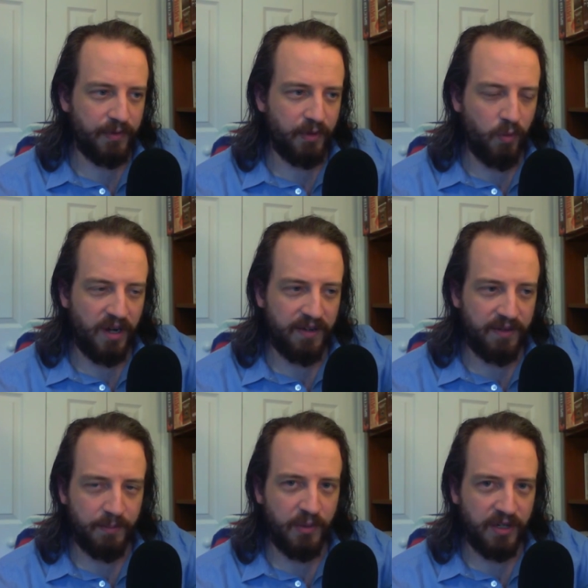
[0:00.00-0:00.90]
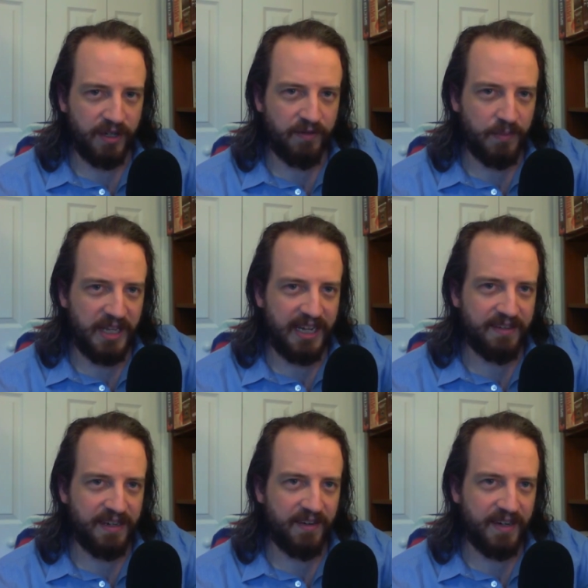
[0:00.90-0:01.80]
one uh, book from that
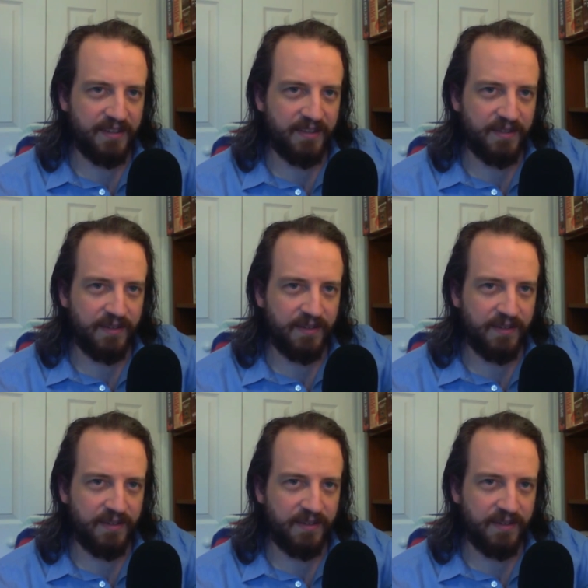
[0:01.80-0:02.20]
series